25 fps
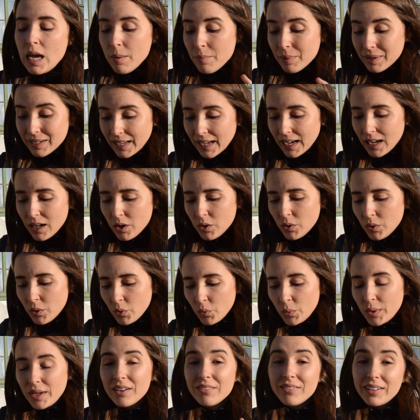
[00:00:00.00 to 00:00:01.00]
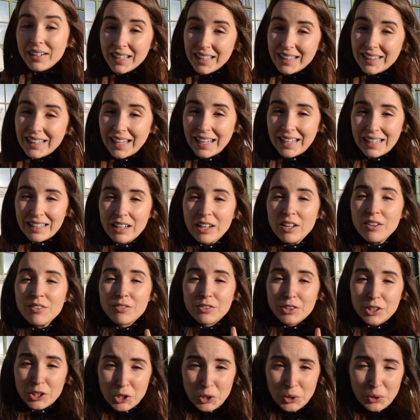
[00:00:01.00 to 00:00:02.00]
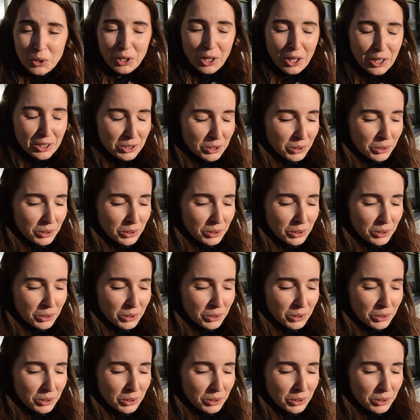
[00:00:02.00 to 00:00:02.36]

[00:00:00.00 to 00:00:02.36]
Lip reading: But now we are running late for the 2 o'clock